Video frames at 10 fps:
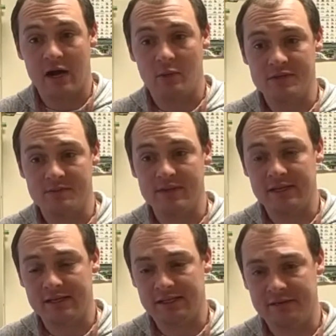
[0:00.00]
I was
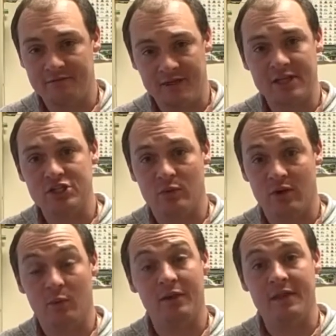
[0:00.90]
immediately
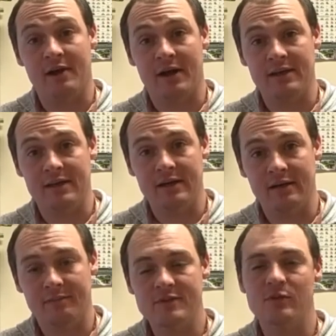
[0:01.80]
infatuated with the
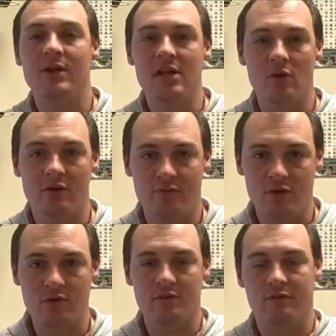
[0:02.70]
idea. So I did a
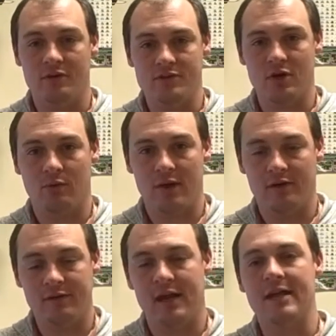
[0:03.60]
review the first go
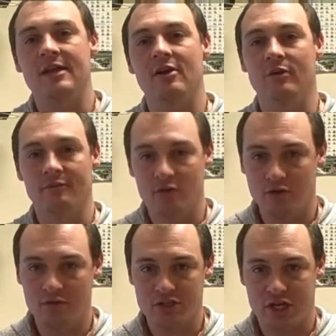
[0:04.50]
round, and I did a
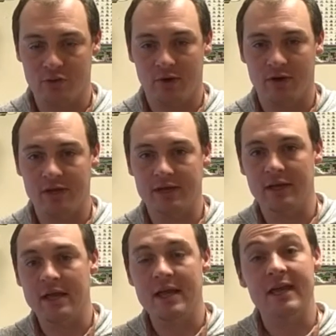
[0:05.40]
review for January, and
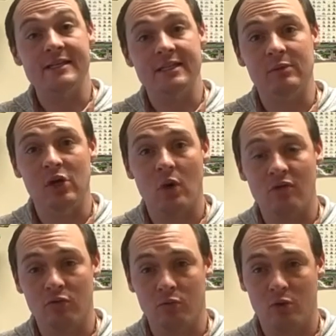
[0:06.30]
it seemed to go
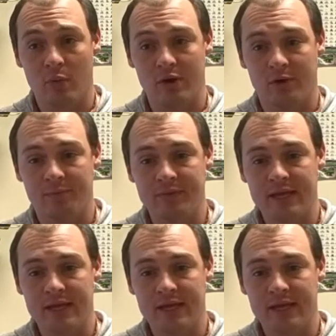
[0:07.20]
over real well.